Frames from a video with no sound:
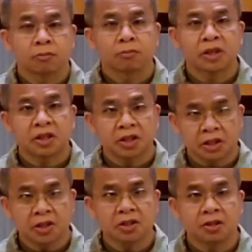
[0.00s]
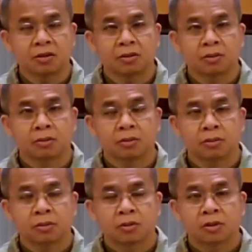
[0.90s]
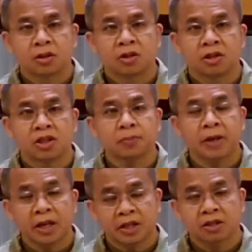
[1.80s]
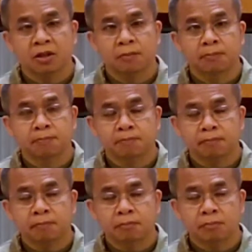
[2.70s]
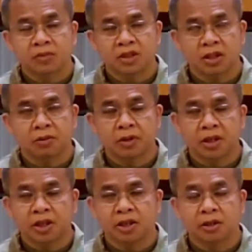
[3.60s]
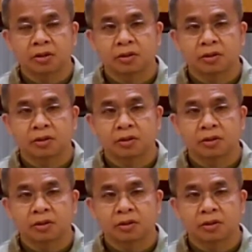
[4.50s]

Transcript: Meditation is part of self-care.